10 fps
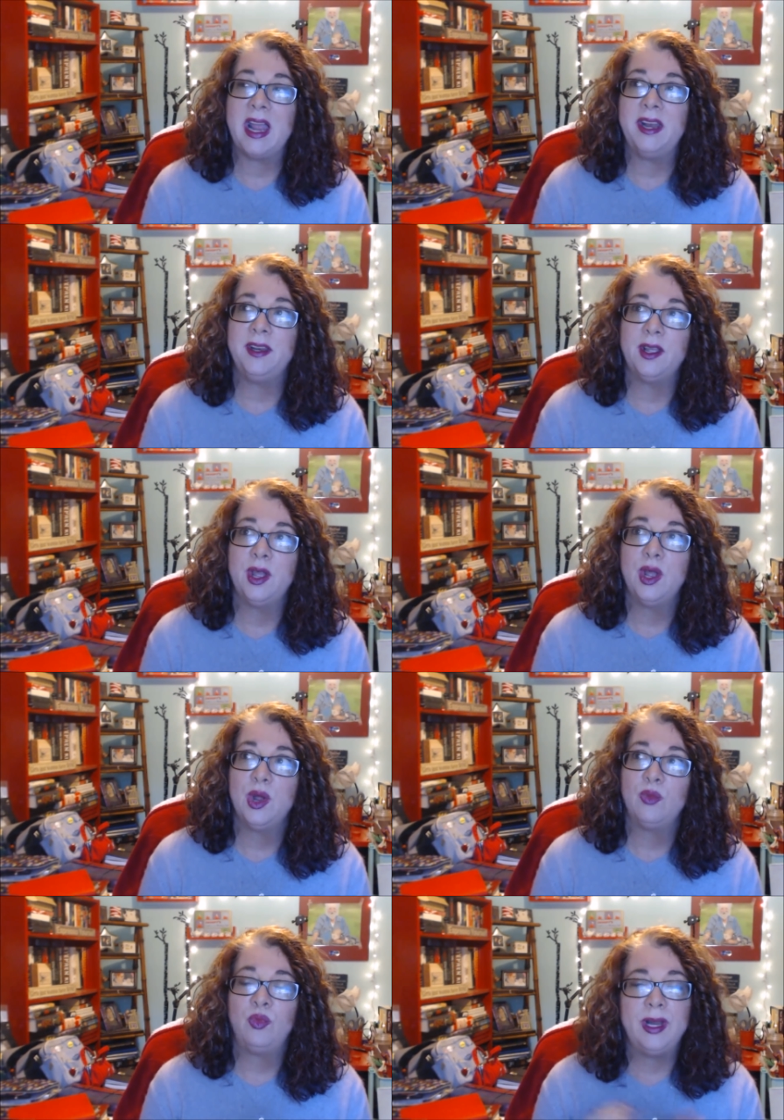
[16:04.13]
and
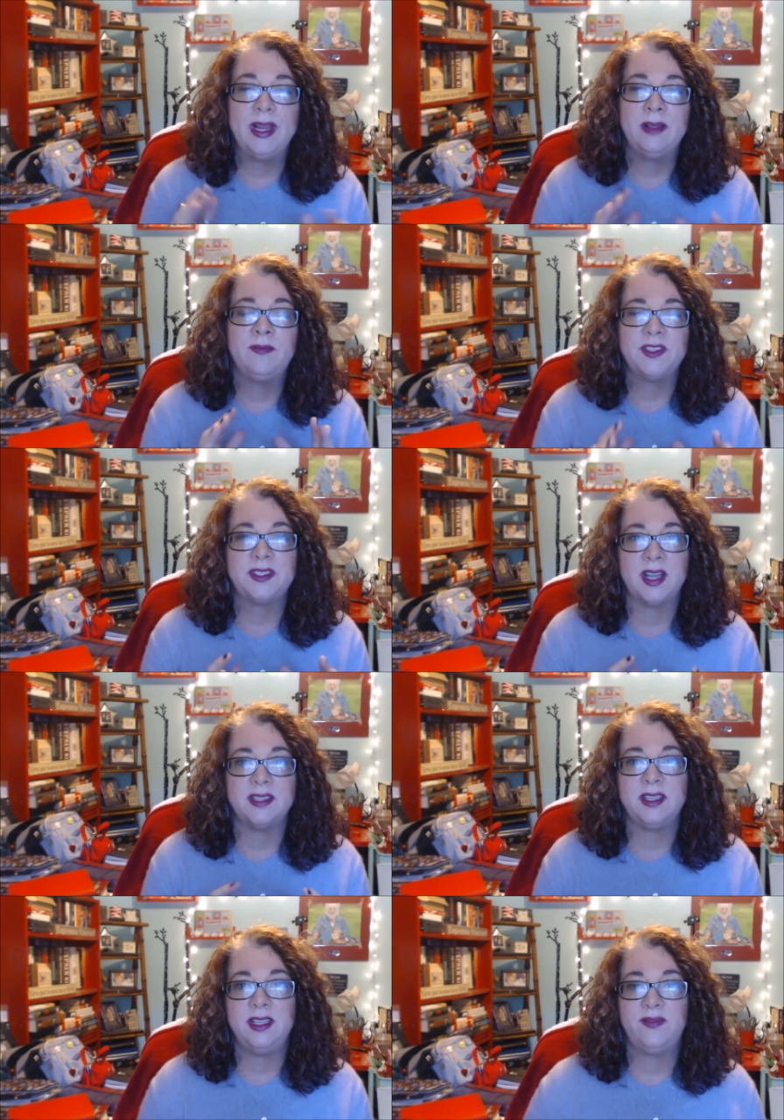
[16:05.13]
re
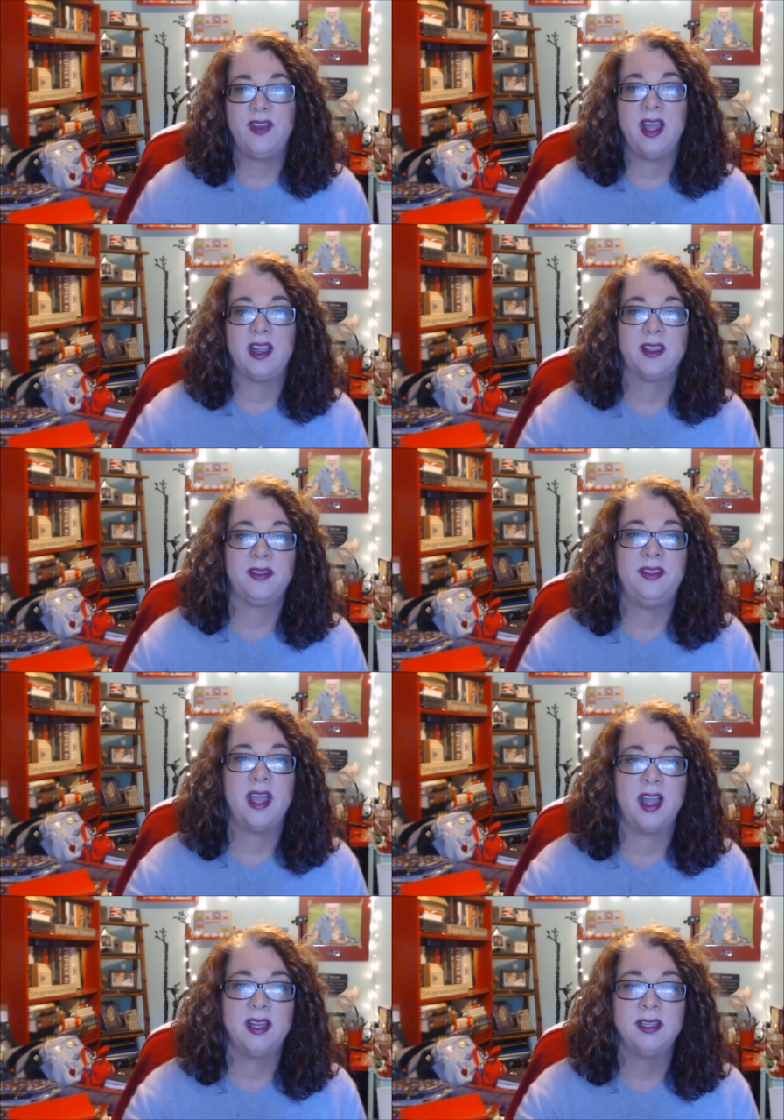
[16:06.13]
emphasizing the fact
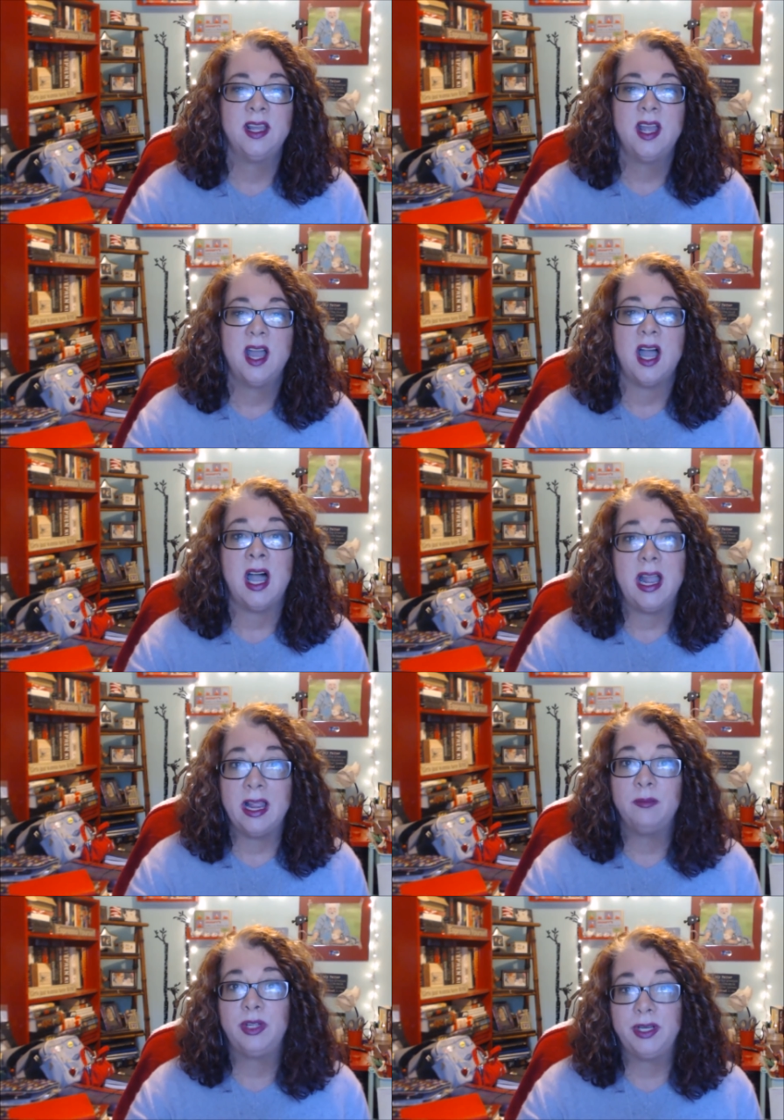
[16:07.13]
that
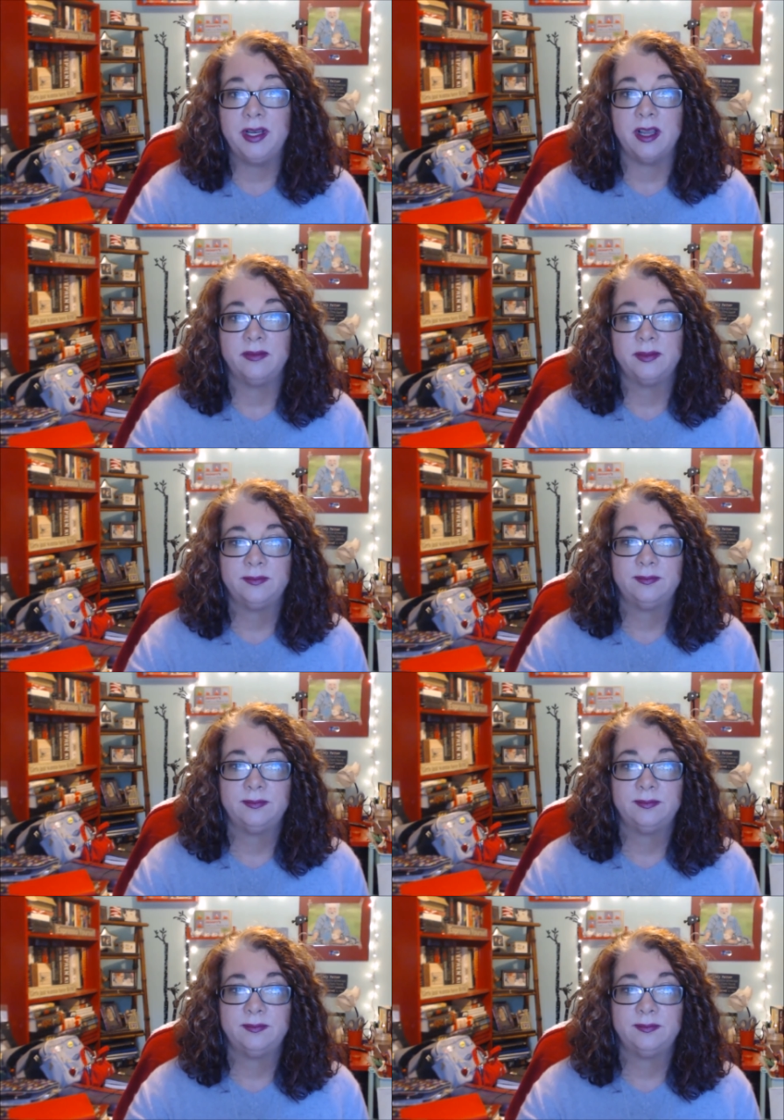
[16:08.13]
I am good enough.